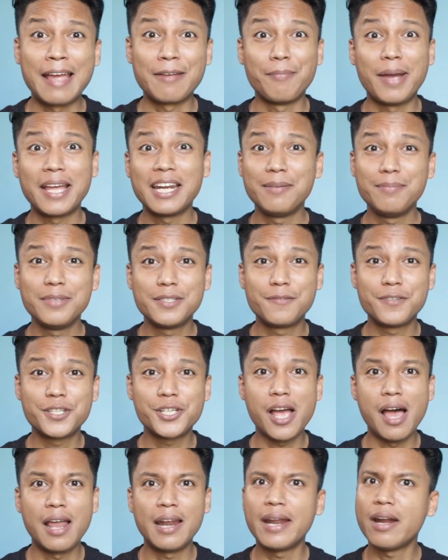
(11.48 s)
my name is
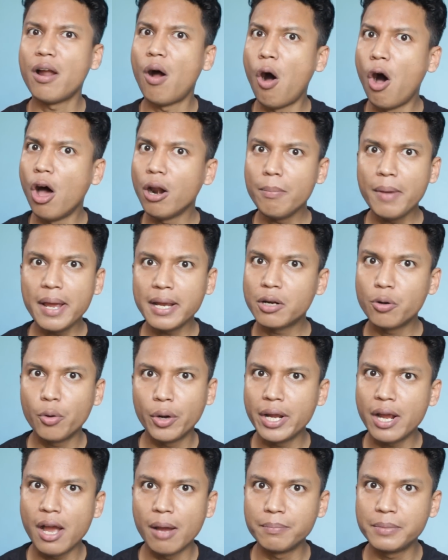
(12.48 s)
Vishal, and all my
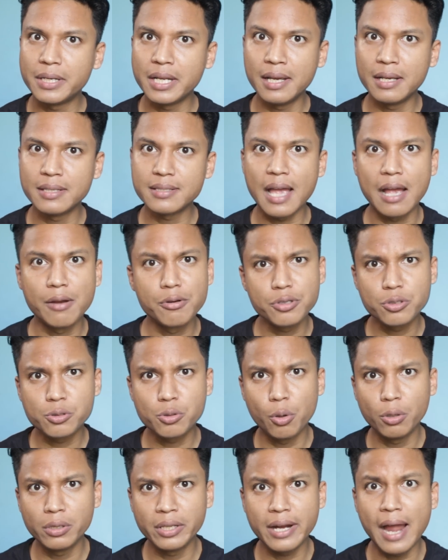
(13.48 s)
growing up days, I was
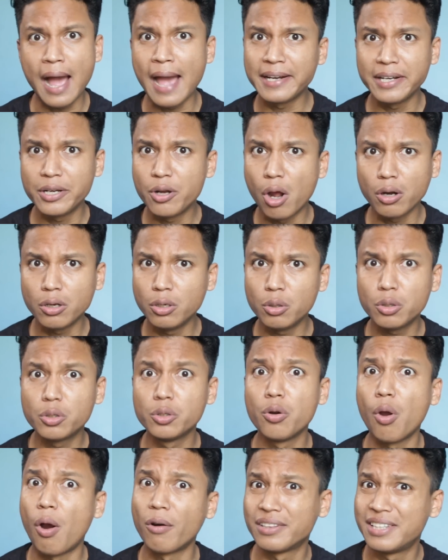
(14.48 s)
told that I did not look
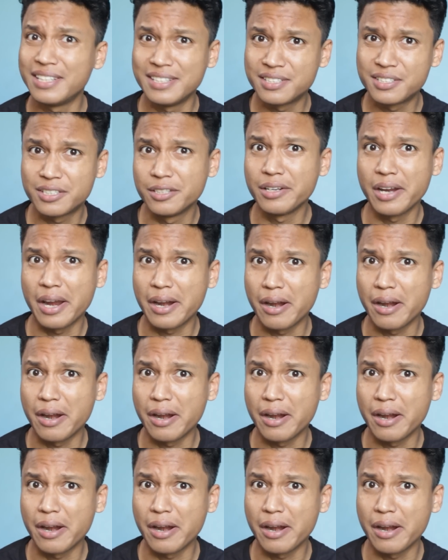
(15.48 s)
northeastern